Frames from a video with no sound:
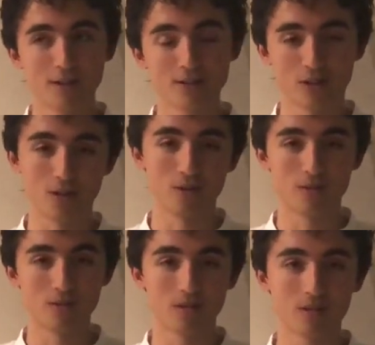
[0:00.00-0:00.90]

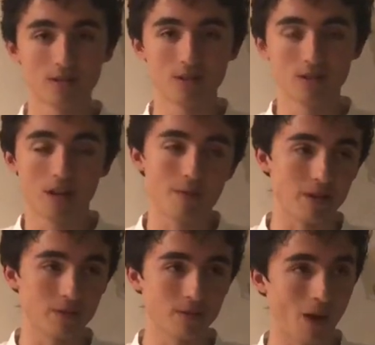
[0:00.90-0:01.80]
So, I
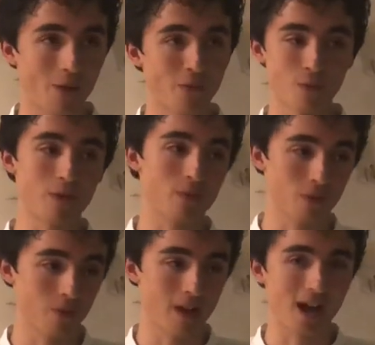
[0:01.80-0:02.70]
mean, however
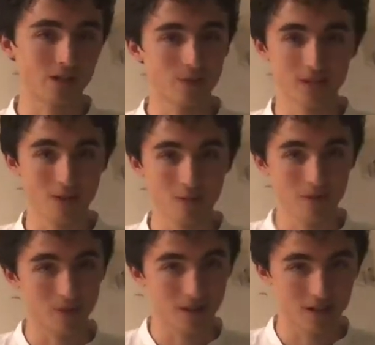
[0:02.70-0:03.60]
people react to it, that will
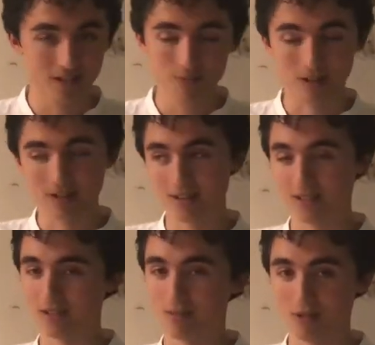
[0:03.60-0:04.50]
be what it is, but I think
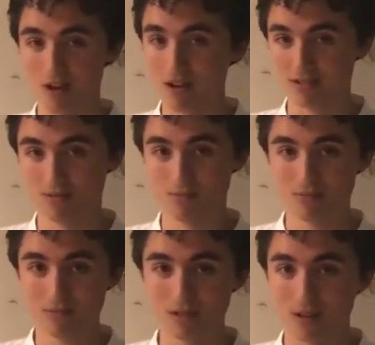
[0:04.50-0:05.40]
it's going to be awesome
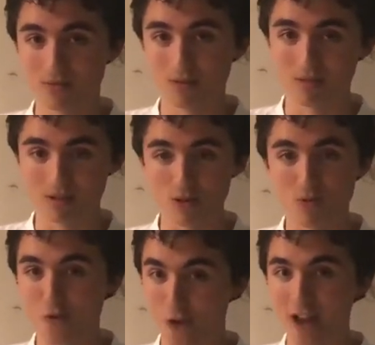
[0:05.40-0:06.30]
to have something new
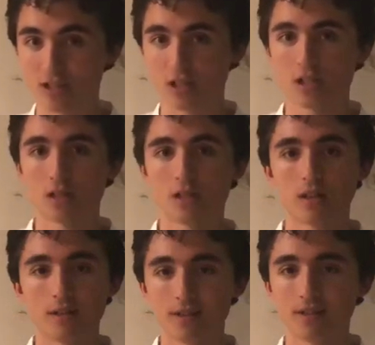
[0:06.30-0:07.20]
and fresh
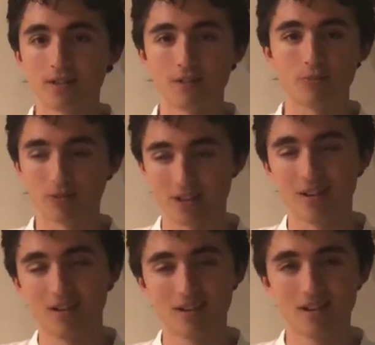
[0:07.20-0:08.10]
to present.
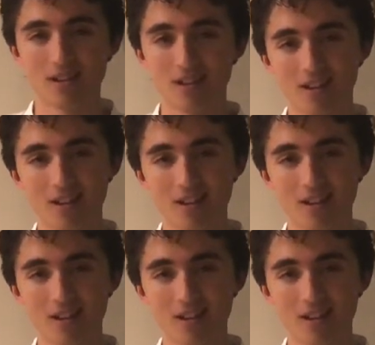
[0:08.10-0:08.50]
Good